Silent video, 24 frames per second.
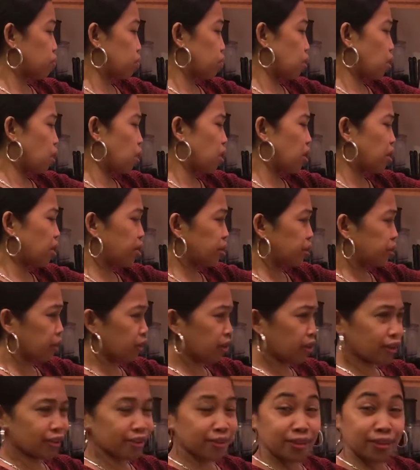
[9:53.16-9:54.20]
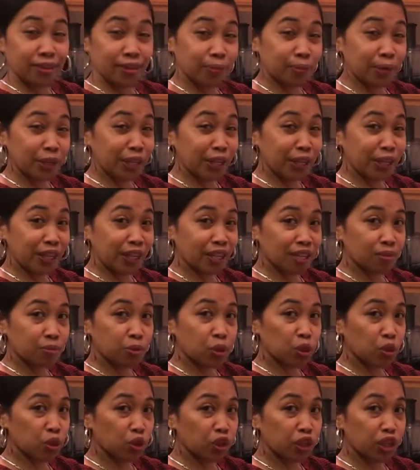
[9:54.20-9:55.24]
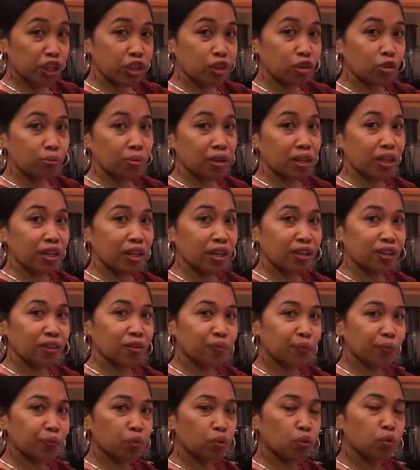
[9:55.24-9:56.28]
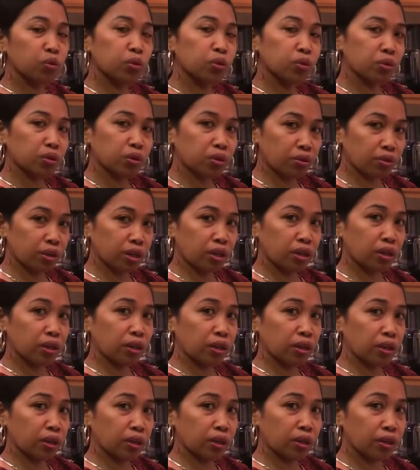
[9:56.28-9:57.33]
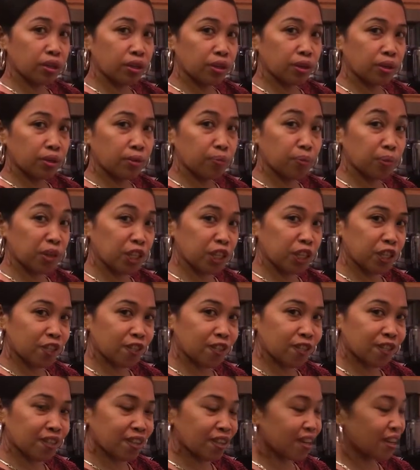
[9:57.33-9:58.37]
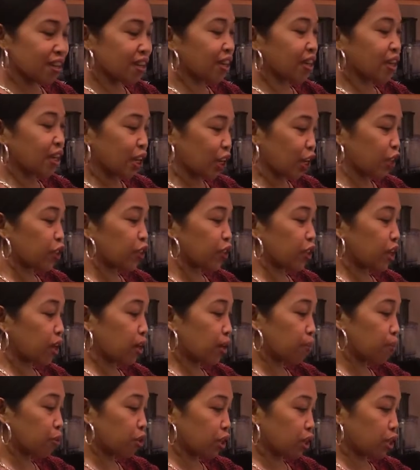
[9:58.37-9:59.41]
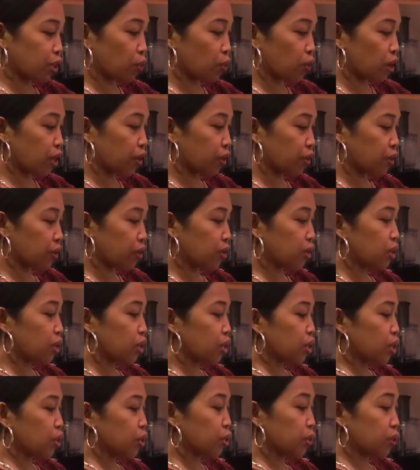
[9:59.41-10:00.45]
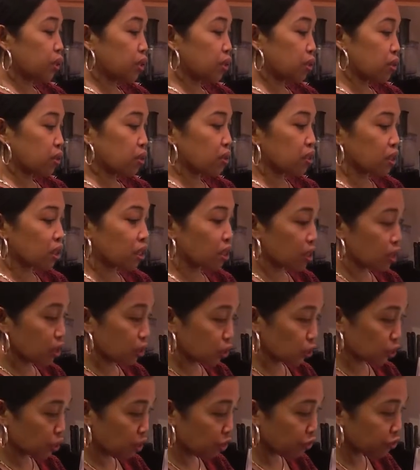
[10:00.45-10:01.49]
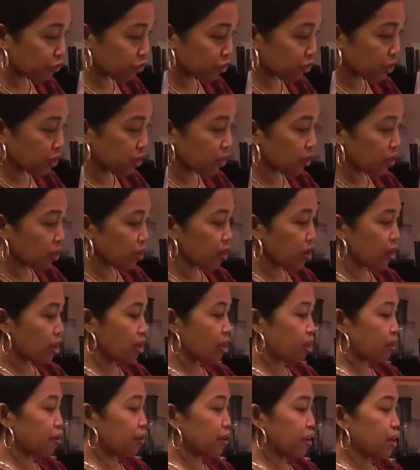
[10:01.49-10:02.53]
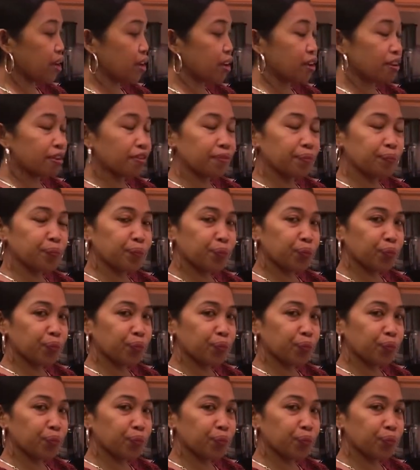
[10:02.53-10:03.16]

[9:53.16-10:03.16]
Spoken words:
hard like the banana leaves, so you need to be like 2 to 3 minutes in the boiling water. So getting softer, and then